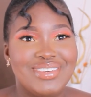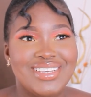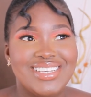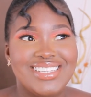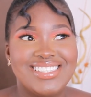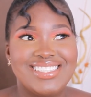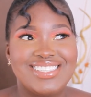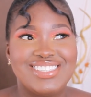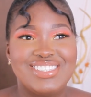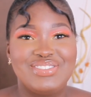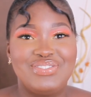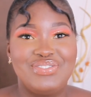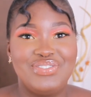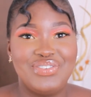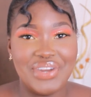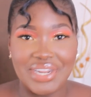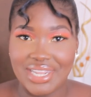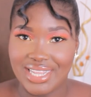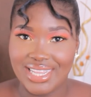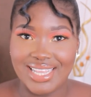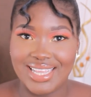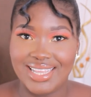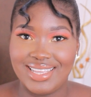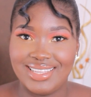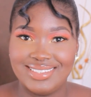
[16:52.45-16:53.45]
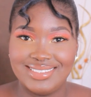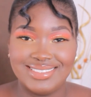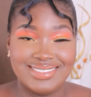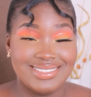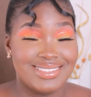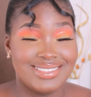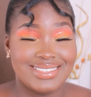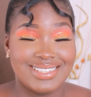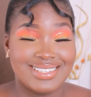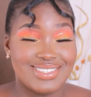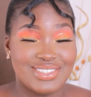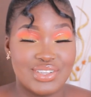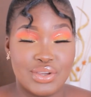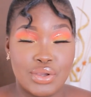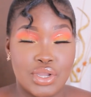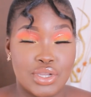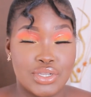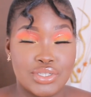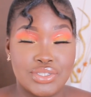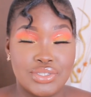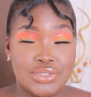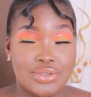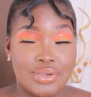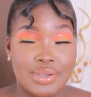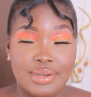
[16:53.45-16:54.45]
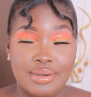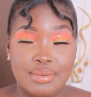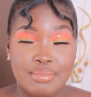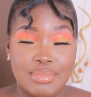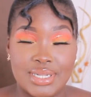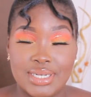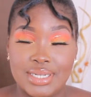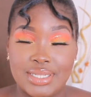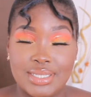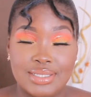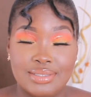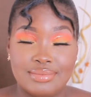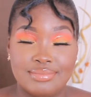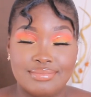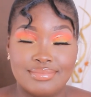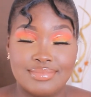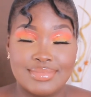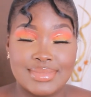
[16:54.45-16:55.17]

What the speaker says: It's free, does not cost you any money.